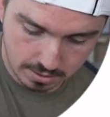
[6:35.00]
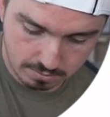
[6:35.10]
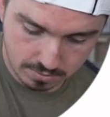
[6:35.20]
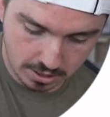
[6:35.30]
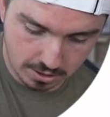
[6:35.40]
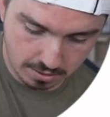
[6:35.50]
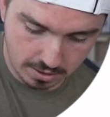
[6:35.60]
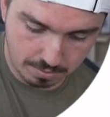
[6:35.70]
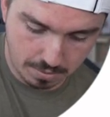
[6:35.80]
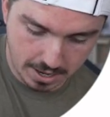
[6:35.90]

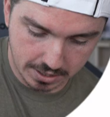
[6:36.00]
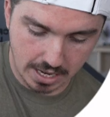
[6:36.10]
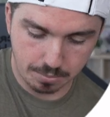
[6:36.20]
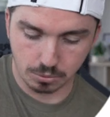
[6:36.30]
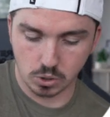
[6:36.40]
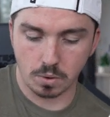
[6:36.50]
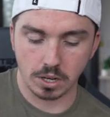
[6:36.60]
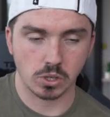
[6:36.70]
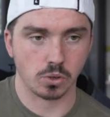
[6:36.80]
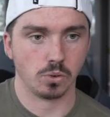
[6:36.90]
in my example,
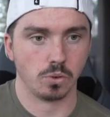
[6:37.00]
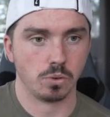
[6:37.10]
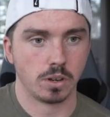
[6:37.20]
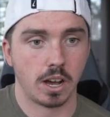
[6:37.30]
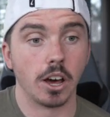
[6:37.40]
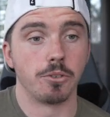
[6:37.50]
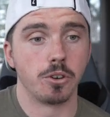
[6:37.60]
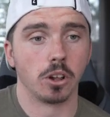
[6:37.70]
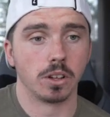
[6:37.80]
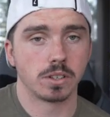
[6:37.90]

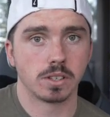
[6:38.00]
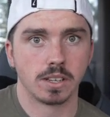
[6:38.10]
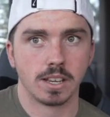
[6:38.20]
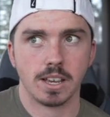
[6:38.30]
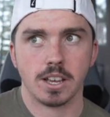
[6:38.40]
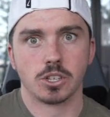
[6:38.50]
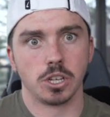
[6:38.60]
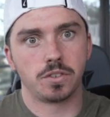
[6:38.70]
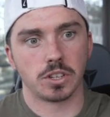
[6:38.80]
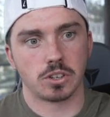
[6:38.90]
$2,200. So
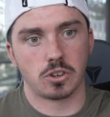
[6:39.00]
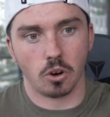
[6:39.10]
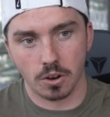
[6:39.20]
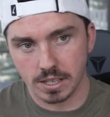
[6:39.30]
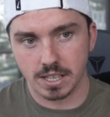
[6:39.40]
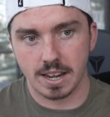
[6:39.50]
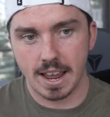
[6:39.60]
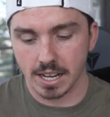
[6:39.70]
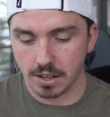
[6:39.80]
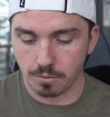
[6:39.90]
you've just gone into the
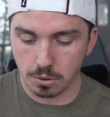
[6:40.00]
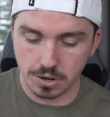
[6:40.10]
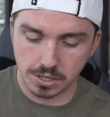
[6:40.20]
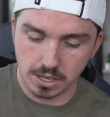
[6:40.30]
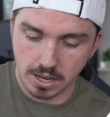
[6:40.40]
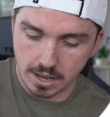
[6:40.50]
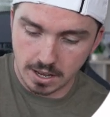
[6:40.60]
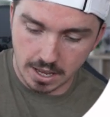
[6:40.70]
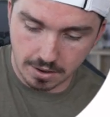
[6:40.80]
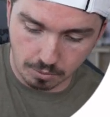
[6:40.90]
negative. Whereas
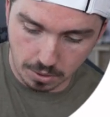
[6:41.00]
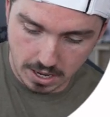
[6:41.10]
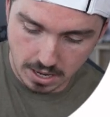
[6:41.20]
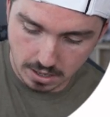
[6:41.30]
if we